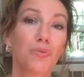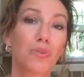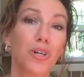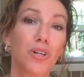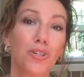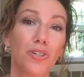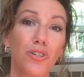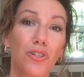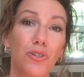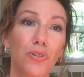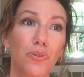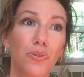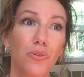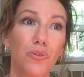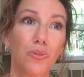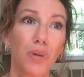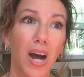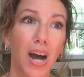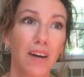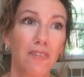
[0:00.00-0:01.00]

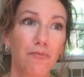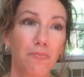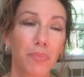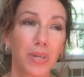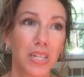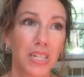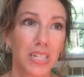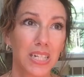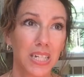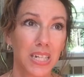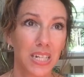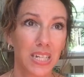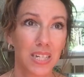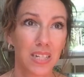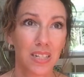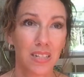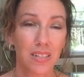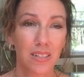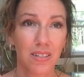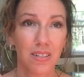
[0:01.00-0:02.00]
you have been
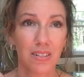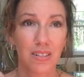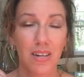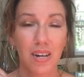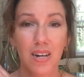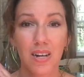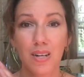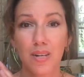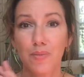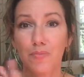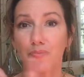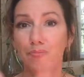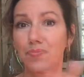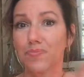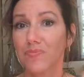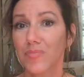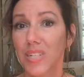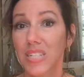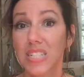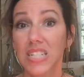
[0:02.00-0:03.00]
in
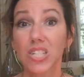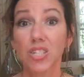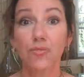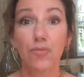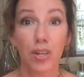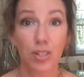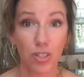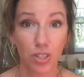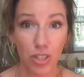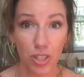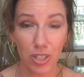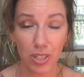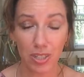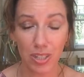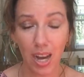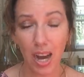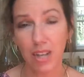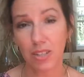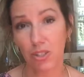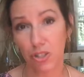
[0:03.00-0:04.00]
dysfunction,
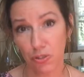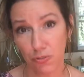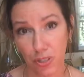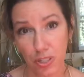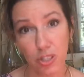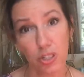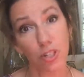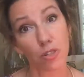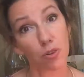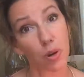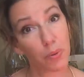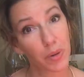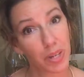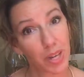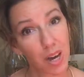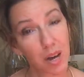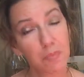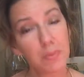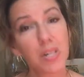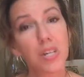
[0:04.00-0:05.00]
high dysfunction growing
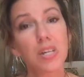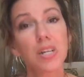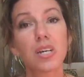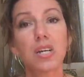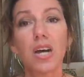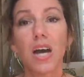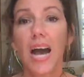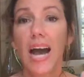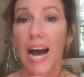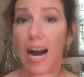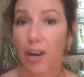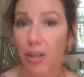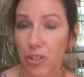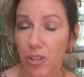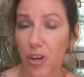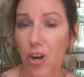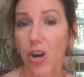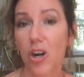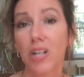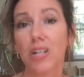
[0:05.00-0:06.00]
up,
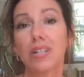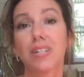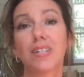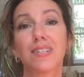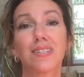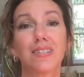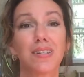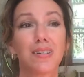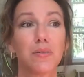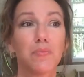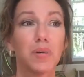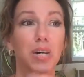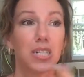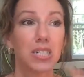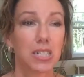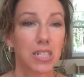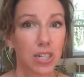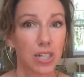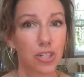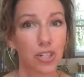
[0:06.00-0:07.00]
alcoholism,
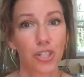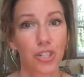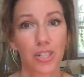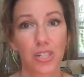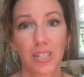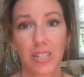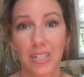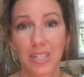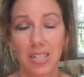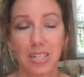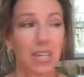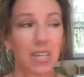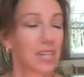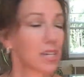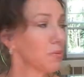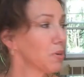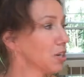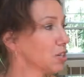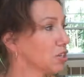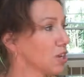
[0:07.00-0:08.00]
addiction in any
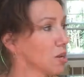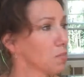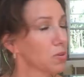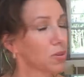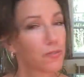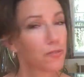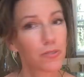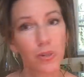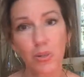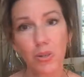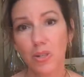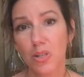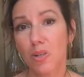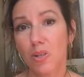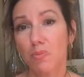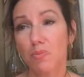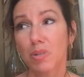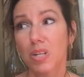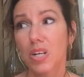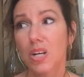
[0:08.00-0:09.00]
way, shape, or form,